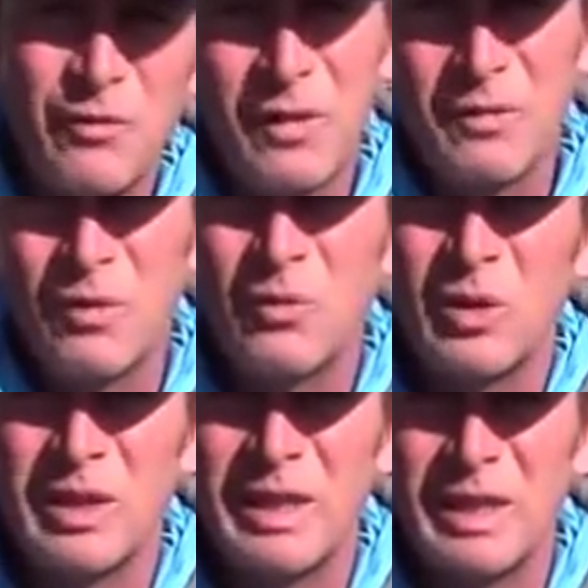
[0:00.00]
to 50
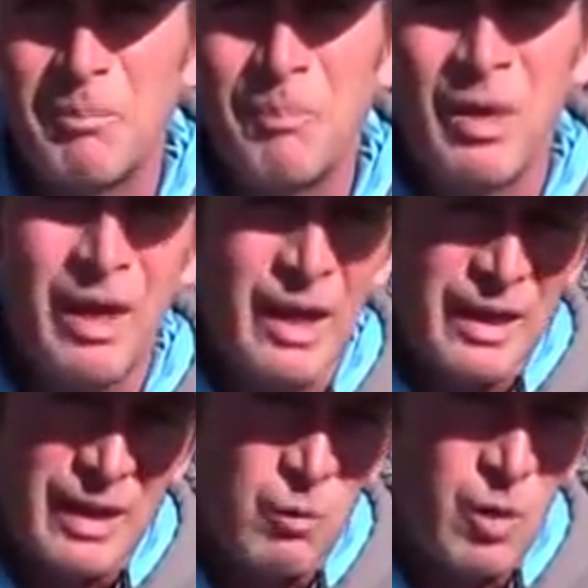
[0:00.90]
foot deep.
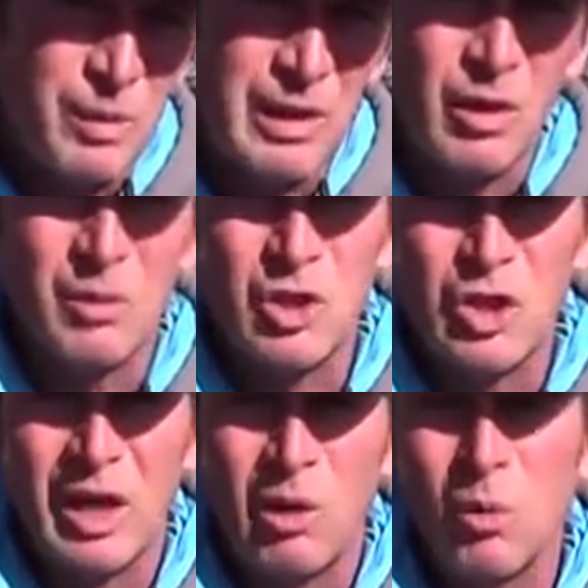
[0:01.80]
They will be a little bit
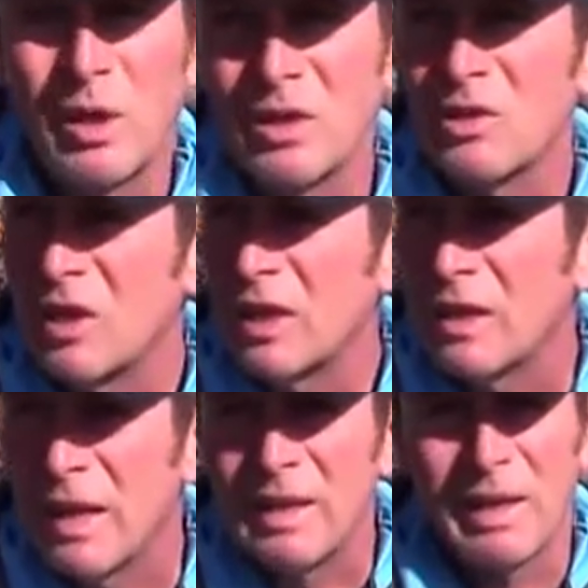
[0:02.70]
shallower on a sunny
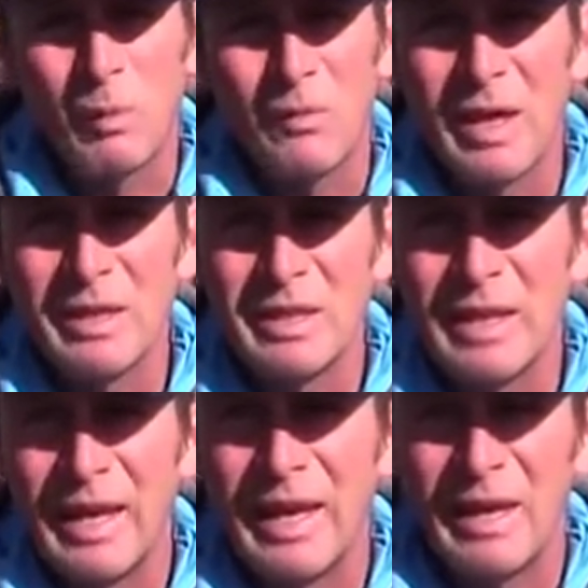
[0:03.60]
day like we've got
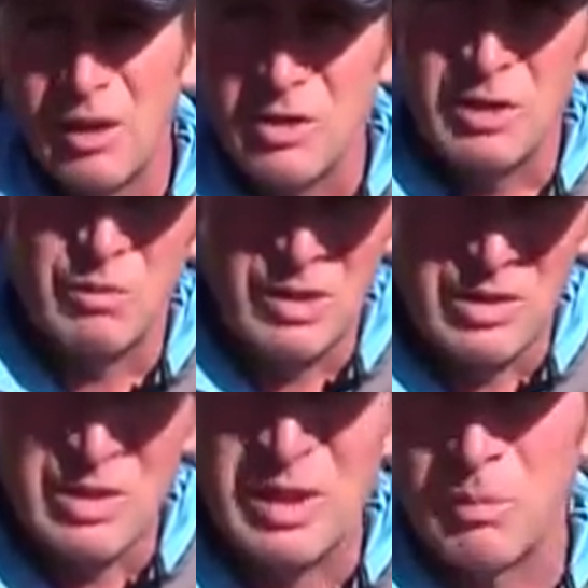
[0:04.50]
today, because it
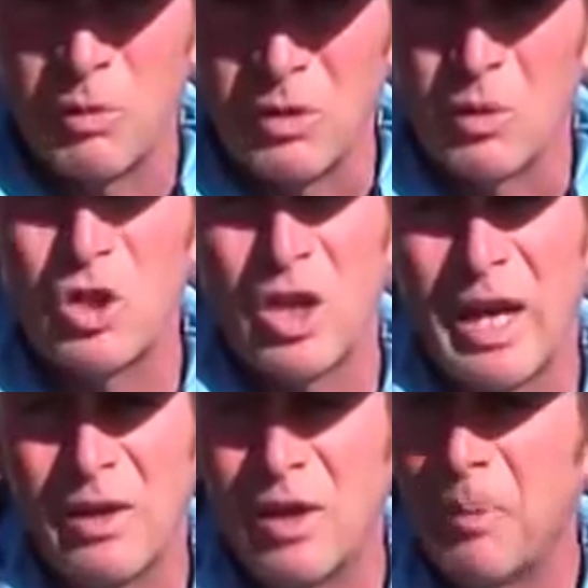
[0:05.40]
does tend to bring those
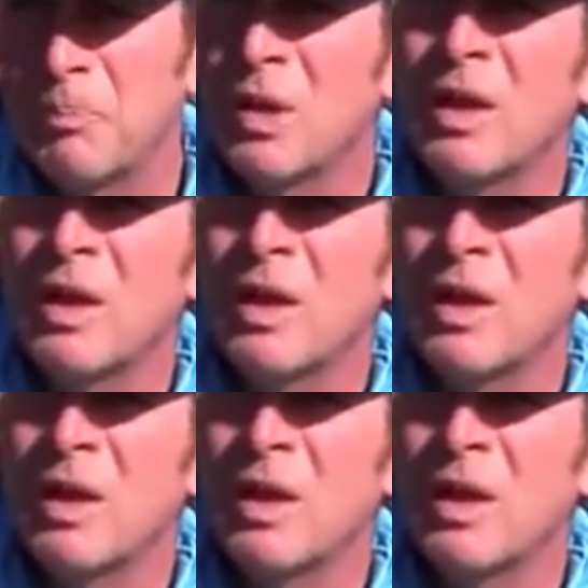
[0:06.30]
shad up,